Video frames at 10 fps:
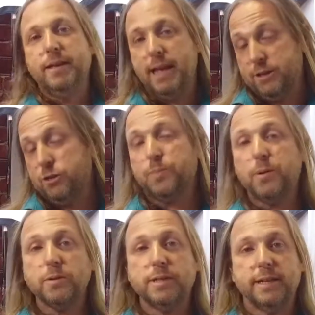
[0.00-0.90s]
Yeah, so the
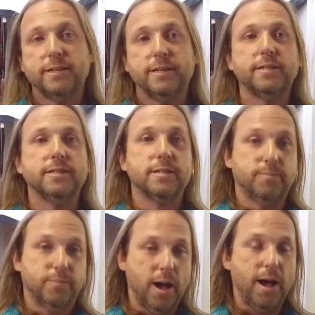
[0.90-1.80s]
process is
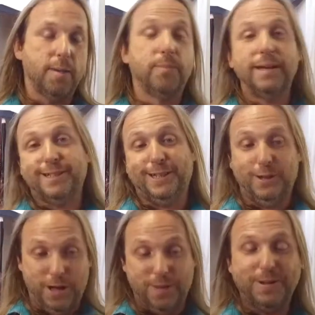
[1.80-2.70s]
um, basically
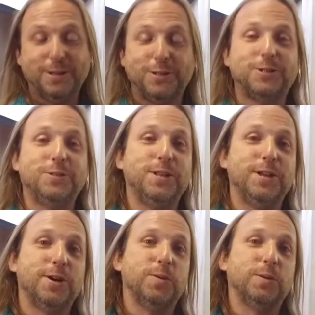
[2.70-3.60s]
come into the
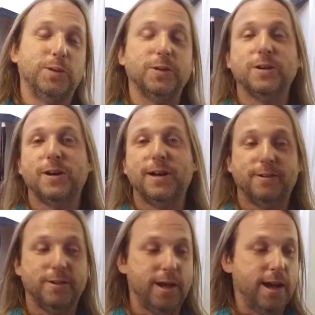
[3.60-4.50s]
studio, look
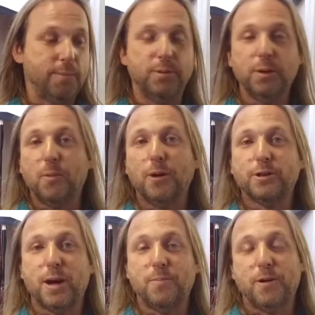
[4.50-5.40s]
on uh, Billboard
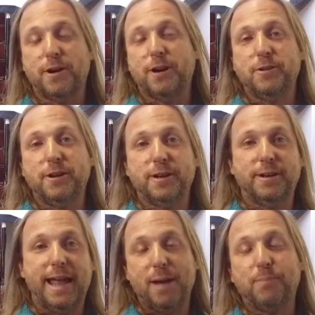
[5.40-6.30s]
Top one hundred and
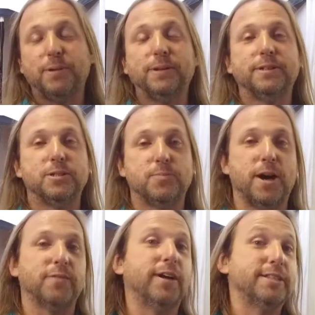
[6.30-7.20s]
Apple and
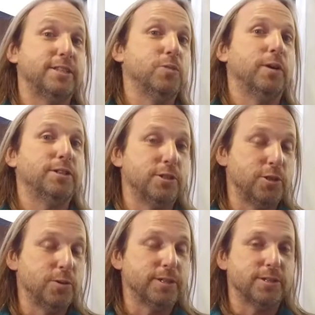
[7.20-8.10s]
Spotify and see what's the
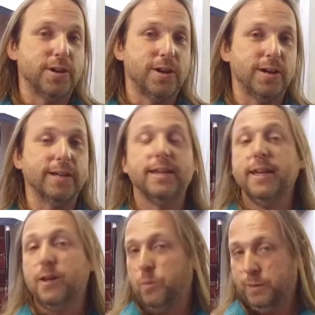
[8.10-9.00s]
newest song.
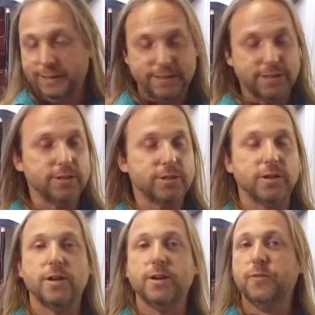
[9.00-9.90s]
We'll listen to the
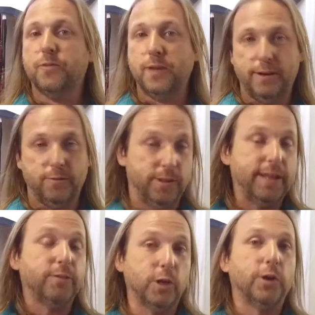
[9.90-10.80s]
song and
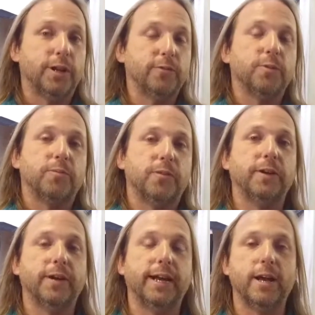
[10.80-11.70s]
then learn it from
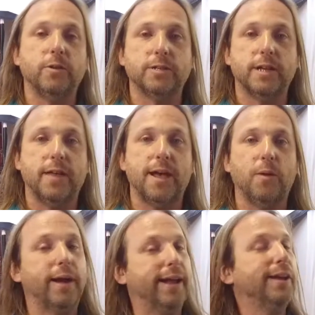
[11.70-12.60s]
figuring it out uh, that
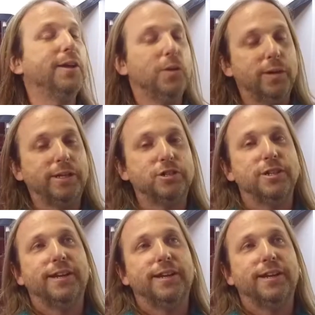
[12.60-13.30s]
way, which